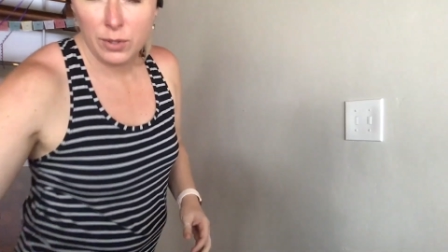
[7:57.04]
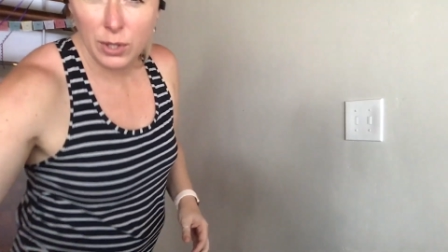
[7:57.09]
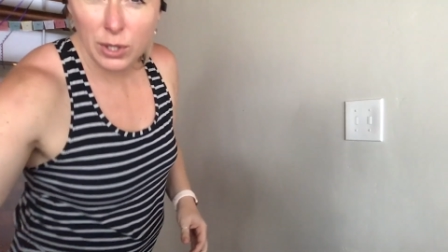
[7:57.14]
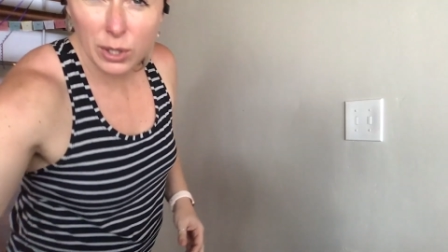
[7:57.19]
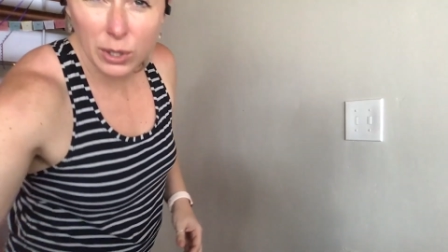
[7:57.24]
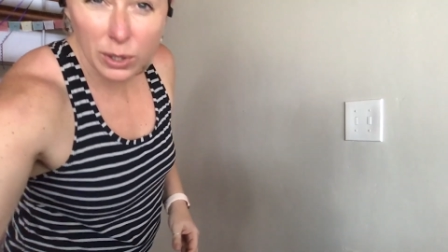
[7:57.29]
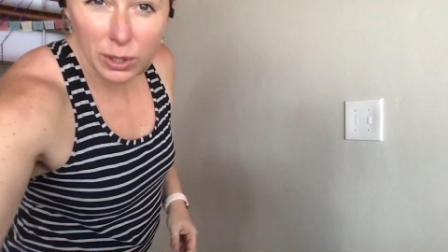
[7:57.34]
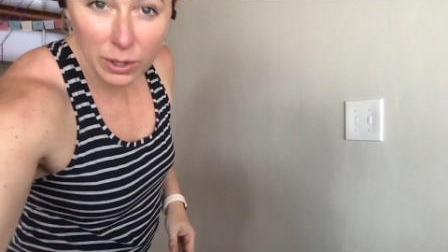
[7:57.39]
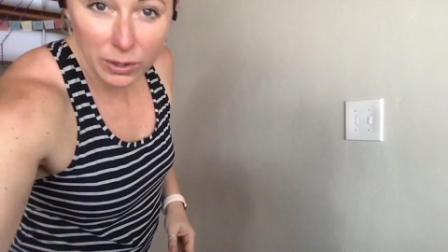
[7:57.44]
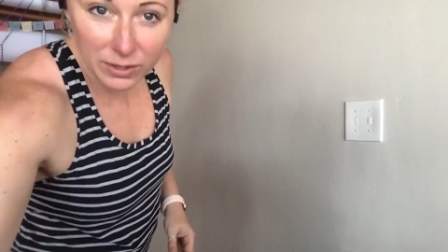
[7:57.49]

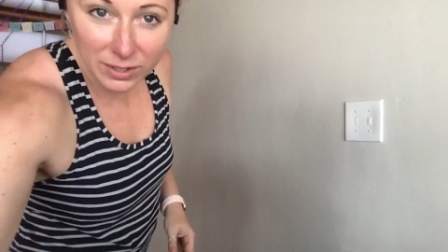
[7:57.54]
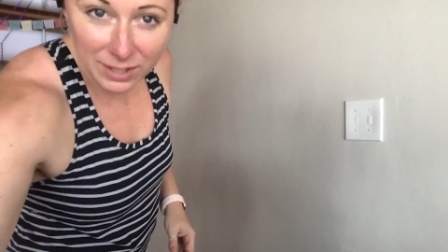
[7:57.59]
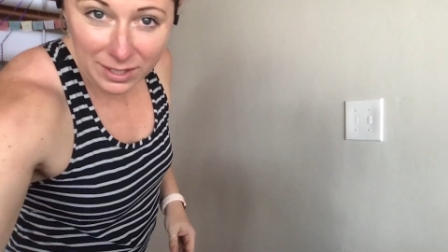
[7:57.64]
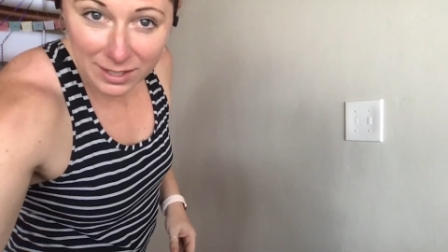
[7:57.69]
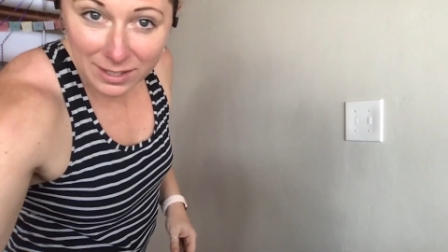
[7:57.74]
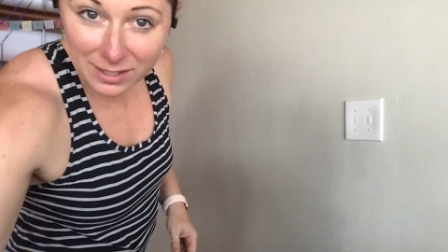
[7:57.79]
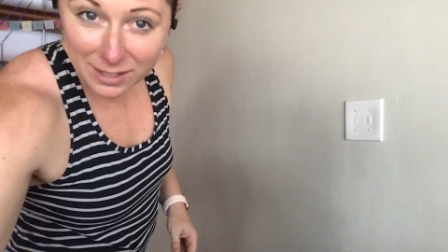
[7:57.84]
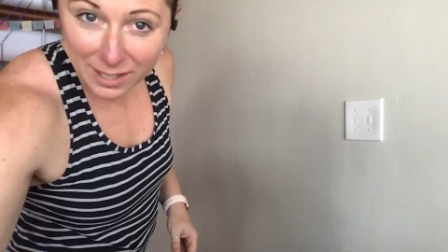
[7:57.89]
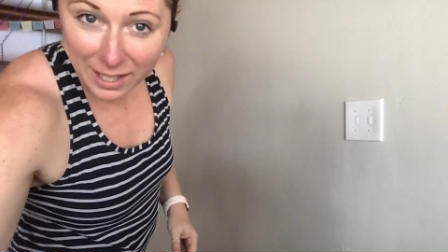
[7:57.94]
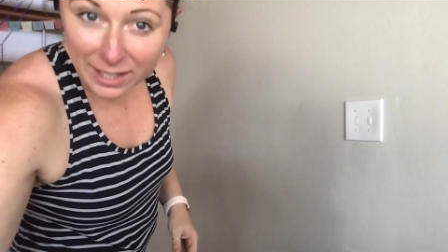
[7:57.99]
you're close
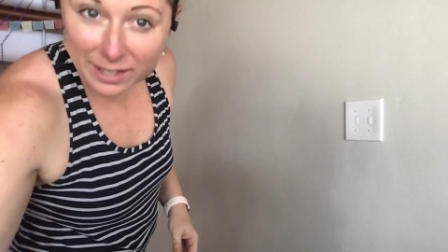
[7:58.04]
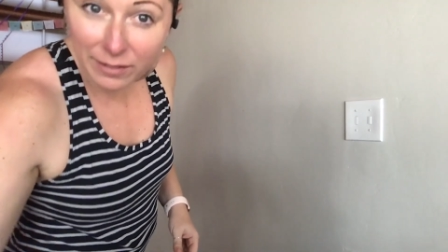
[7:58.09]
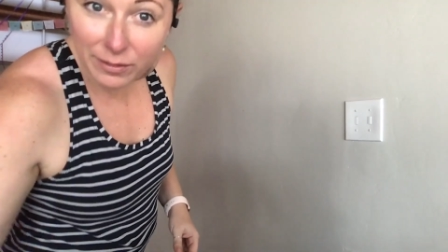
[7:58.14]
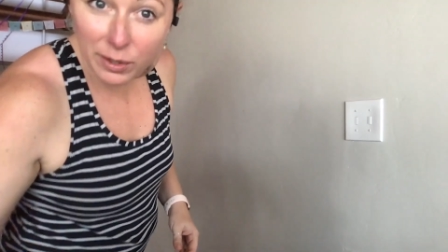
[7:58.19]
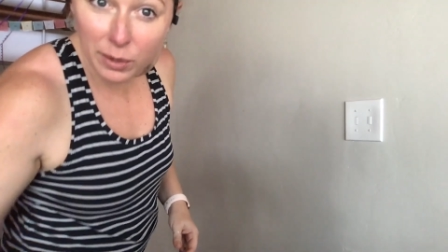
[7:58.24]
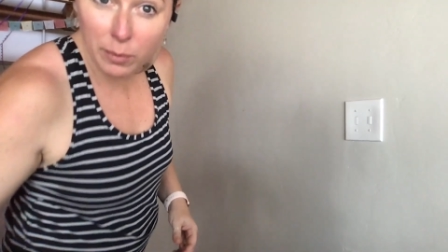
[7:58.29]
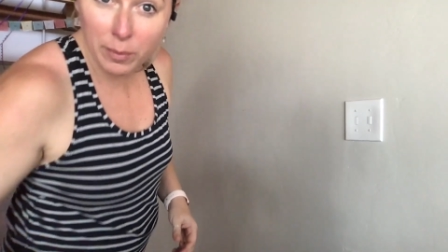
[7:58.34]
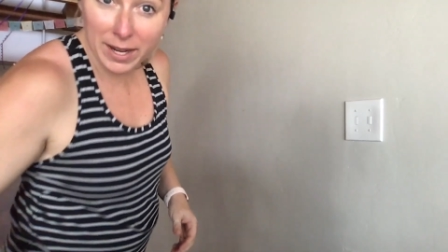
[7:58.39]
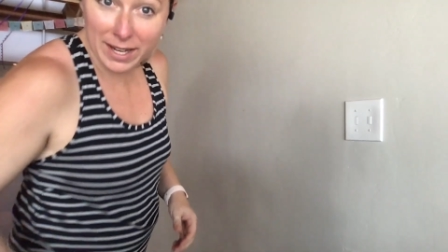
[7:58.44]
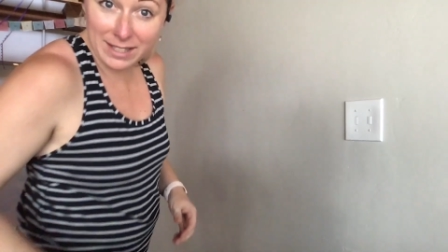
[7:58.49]
to the side
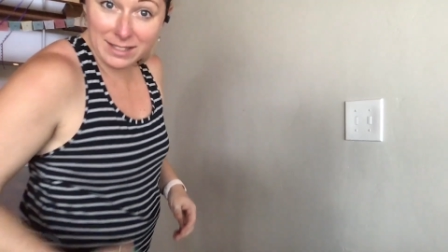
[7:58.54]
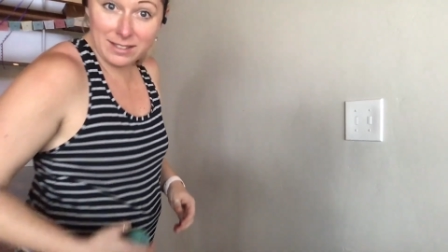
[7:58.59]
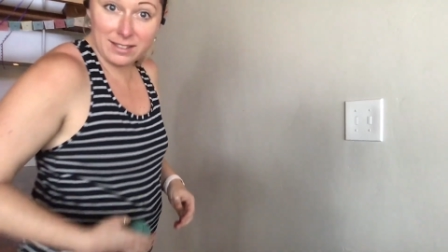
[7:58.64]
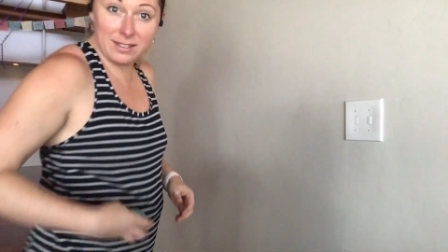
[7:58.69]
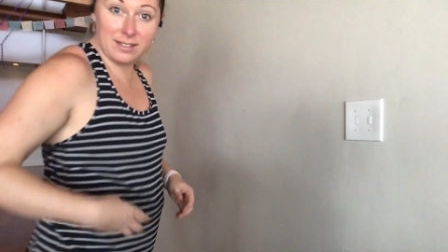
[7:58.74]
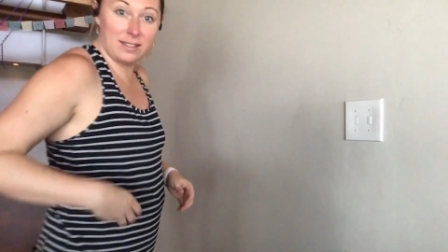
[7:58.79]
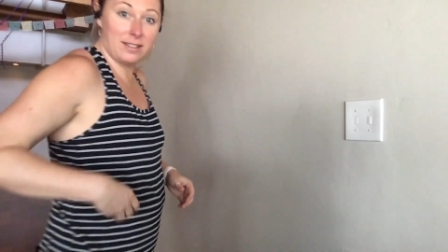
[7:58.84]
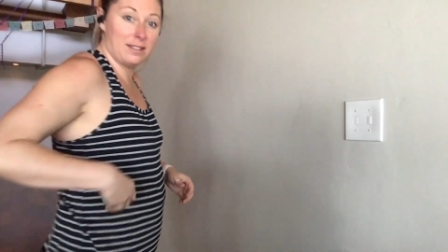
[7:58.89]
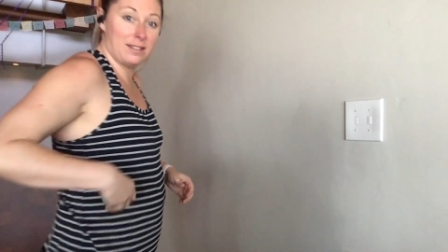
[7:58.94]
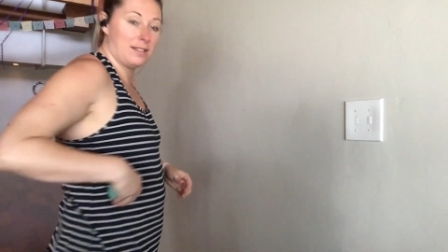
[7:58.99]
of your
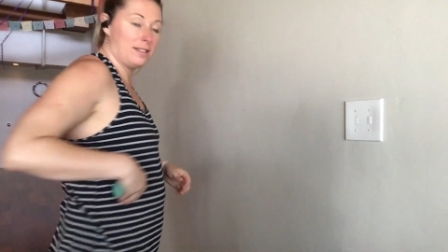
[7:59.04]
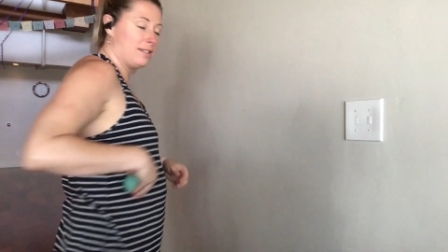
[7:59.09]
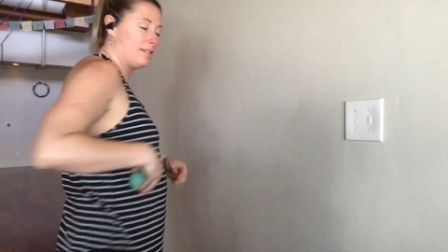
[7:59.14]
waist,